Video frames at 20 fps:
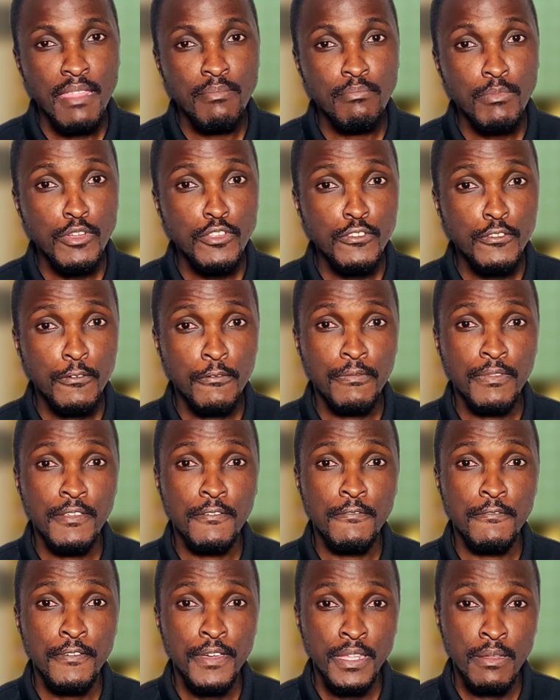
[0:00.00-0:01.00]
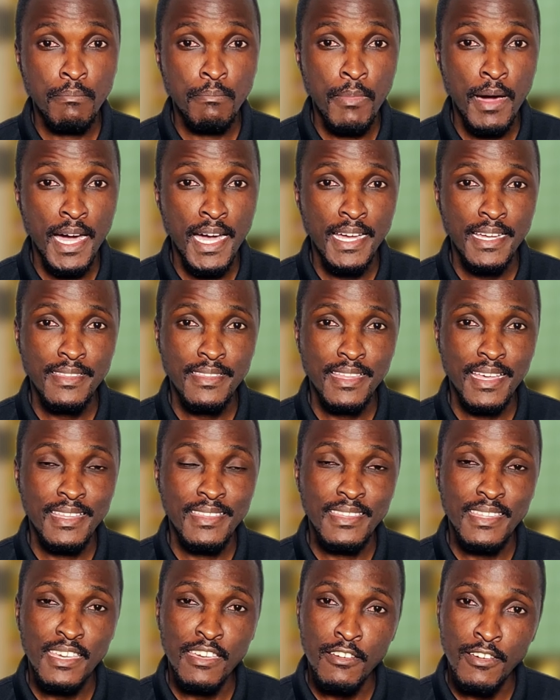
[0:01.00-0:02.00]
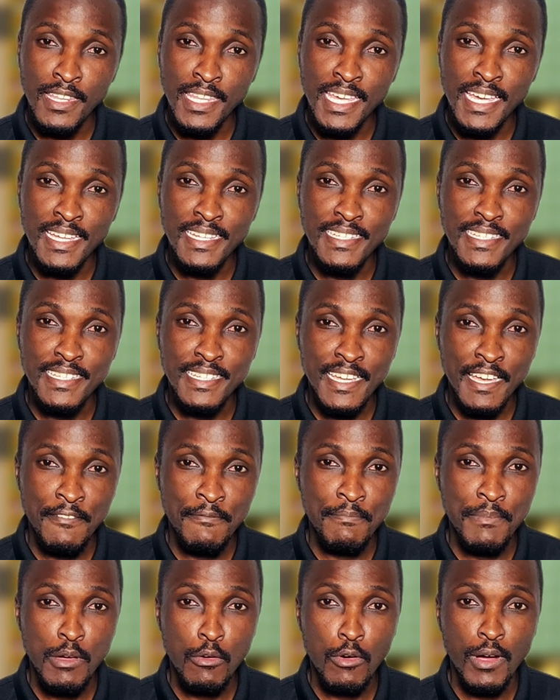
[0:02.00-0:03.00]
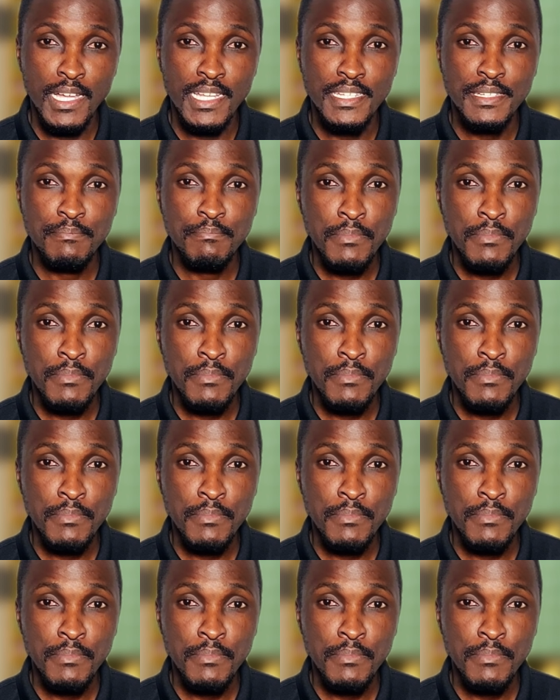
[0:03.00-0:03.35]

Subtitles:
And most of the feedback that the audience gave me was